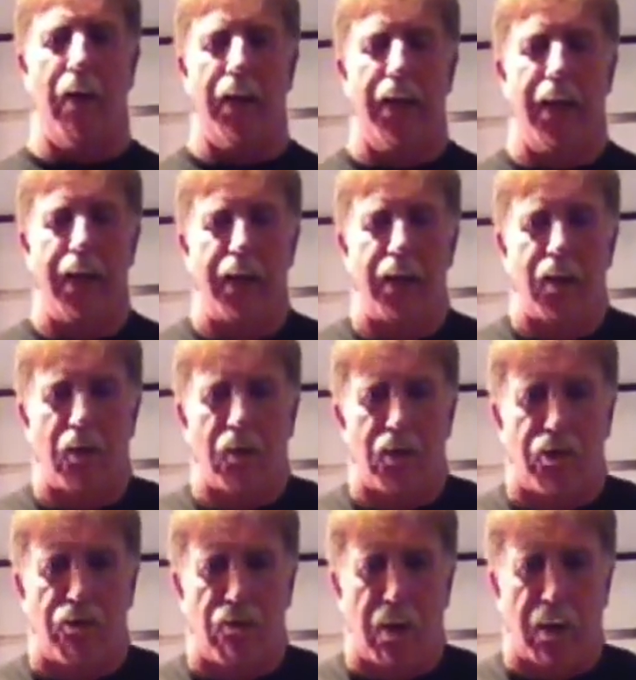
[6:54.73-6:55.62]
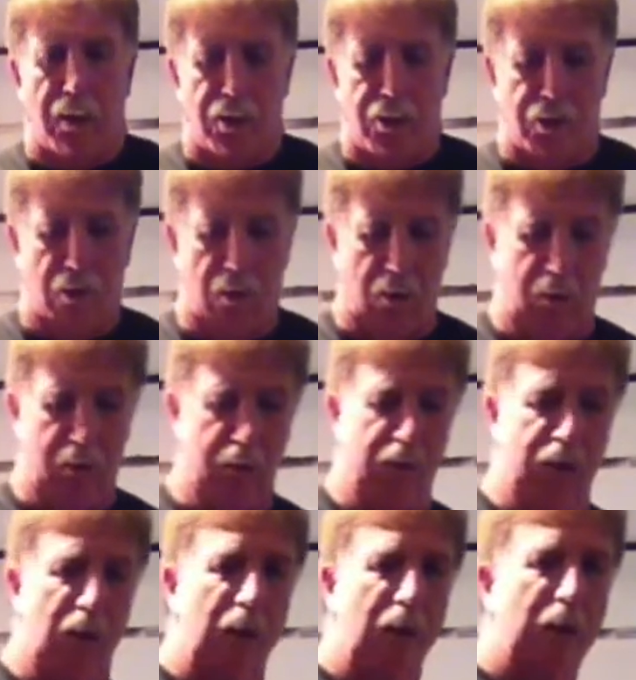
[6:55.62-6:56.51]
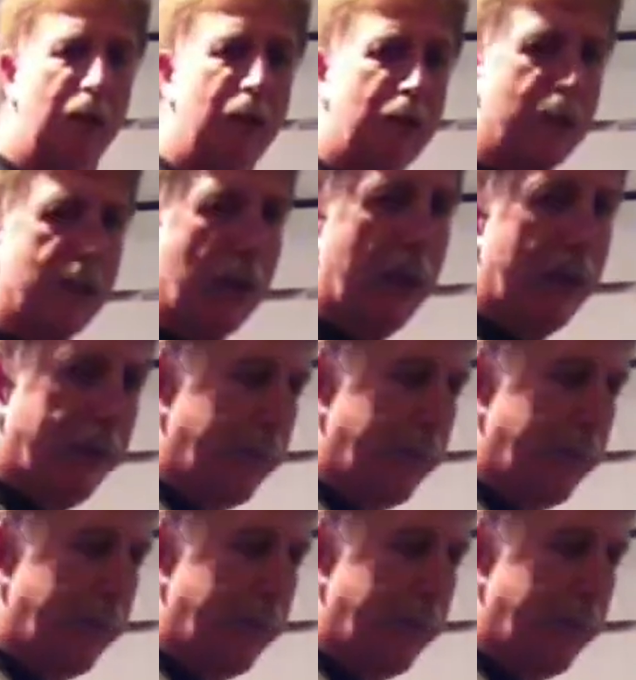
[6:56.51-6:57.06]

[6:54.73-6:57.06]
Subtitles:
Again, don't shrug the shoulders. Side